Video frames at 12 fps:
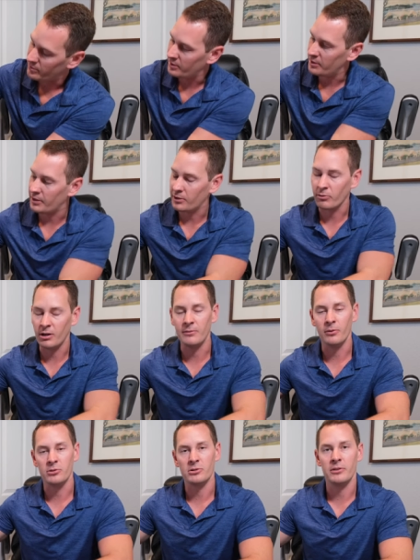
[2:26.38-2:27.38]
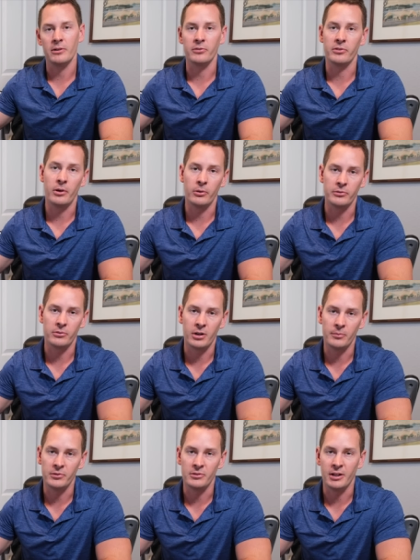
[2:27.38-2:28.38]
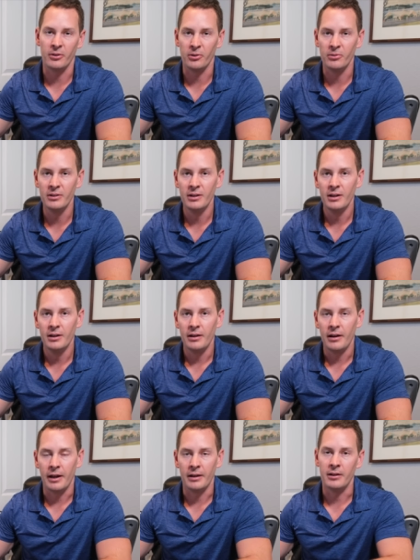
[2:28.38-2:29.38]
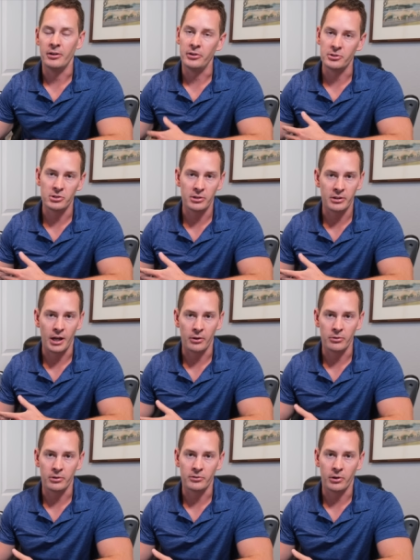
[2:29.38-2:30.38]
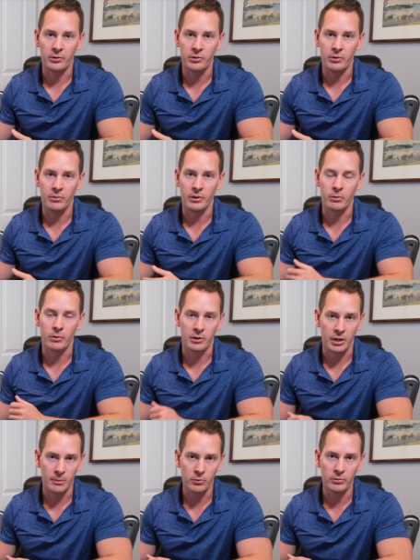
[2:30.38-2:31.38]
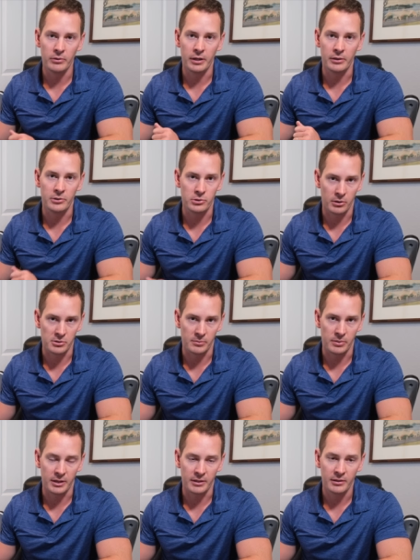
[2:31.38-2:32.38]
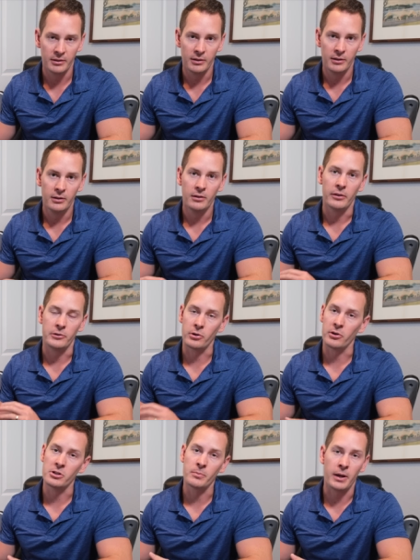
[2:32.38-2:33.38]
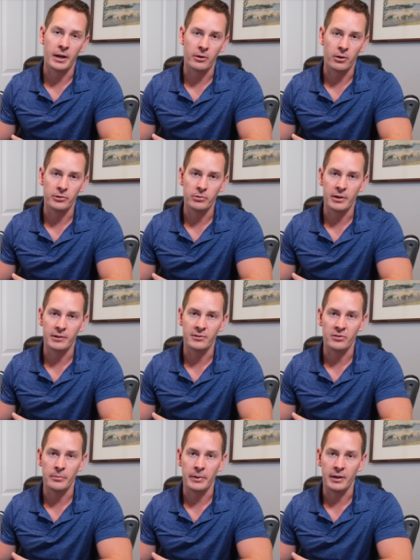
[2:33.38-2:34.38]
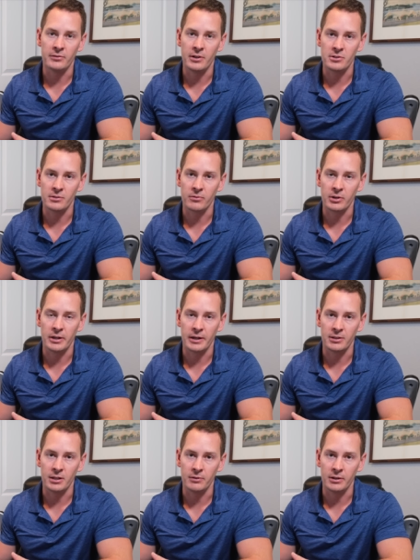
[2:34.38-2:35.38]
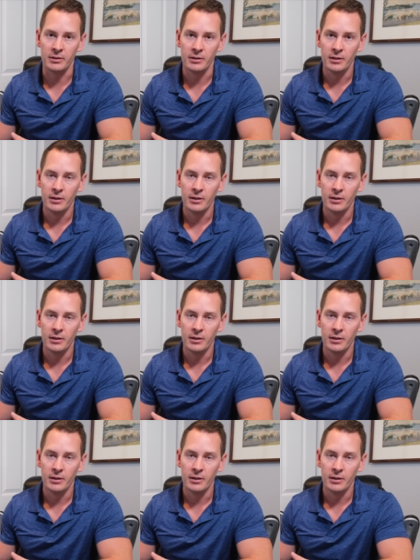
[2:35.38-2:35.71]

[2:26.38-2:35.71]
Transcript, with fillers: the uh, gray version. There also comes in yellow. And in addition to the collar, there's also a quick cable and the charging pack. The charging pack also acts as the base station for connectivity